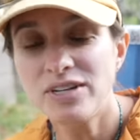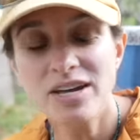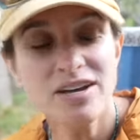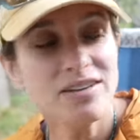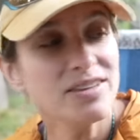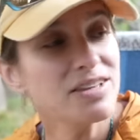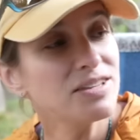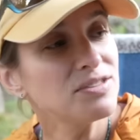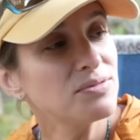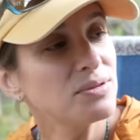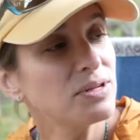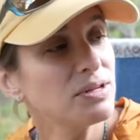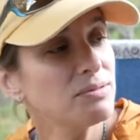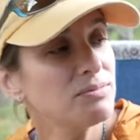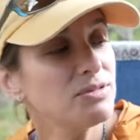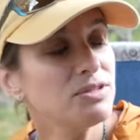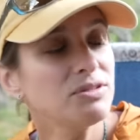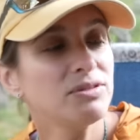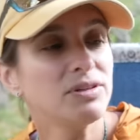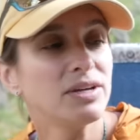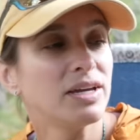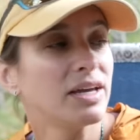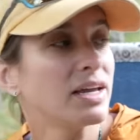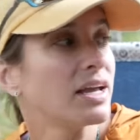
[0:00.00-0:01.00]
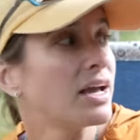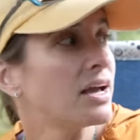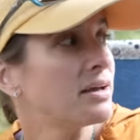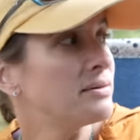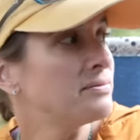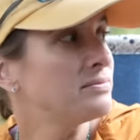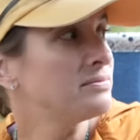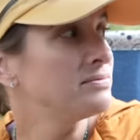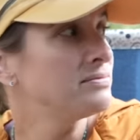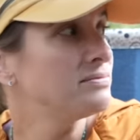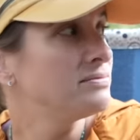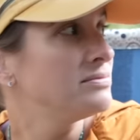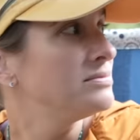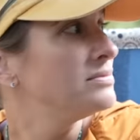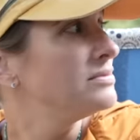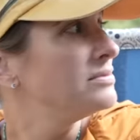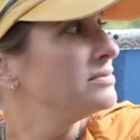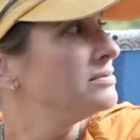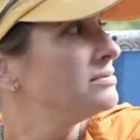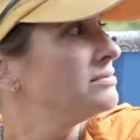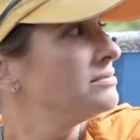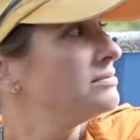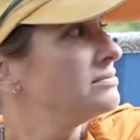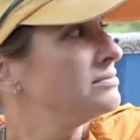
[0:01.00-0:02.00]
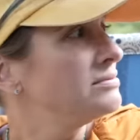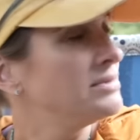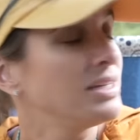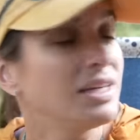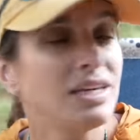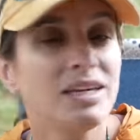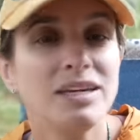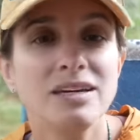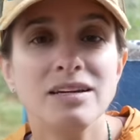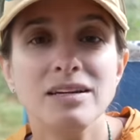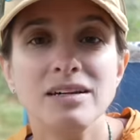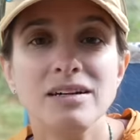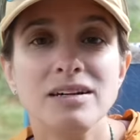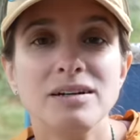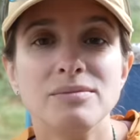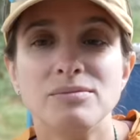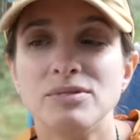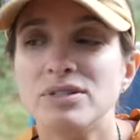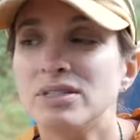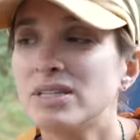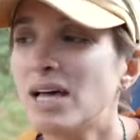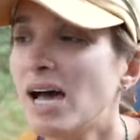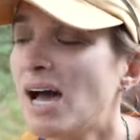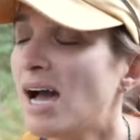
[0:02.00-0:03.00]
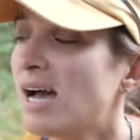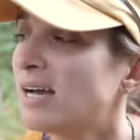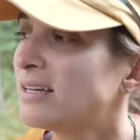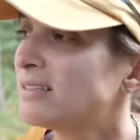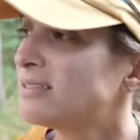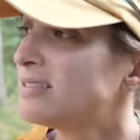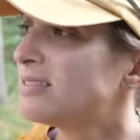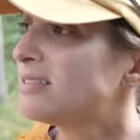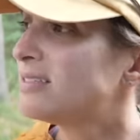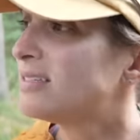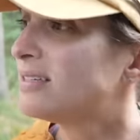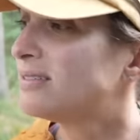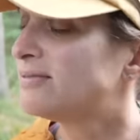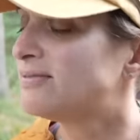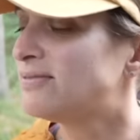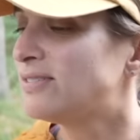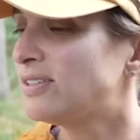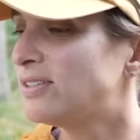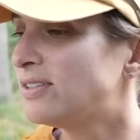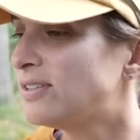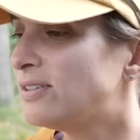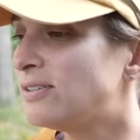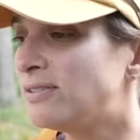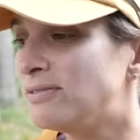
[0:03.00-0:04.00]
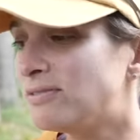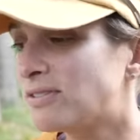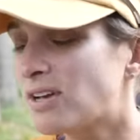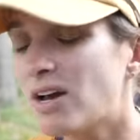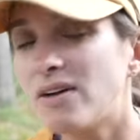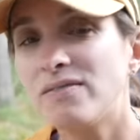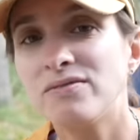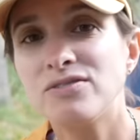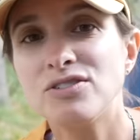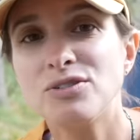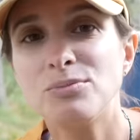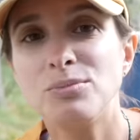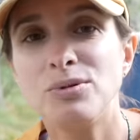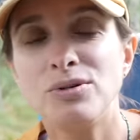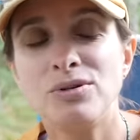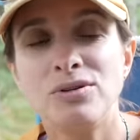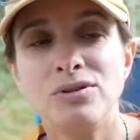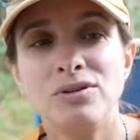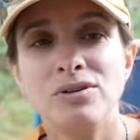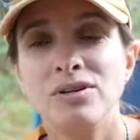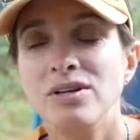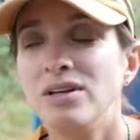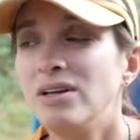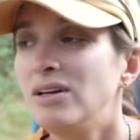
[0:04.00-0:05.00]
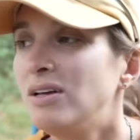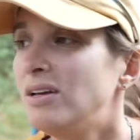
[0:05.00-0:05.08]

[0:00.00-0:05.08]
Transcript: now, that's what I'm doing. I'm here, I'm relaxed, I feel comfortable.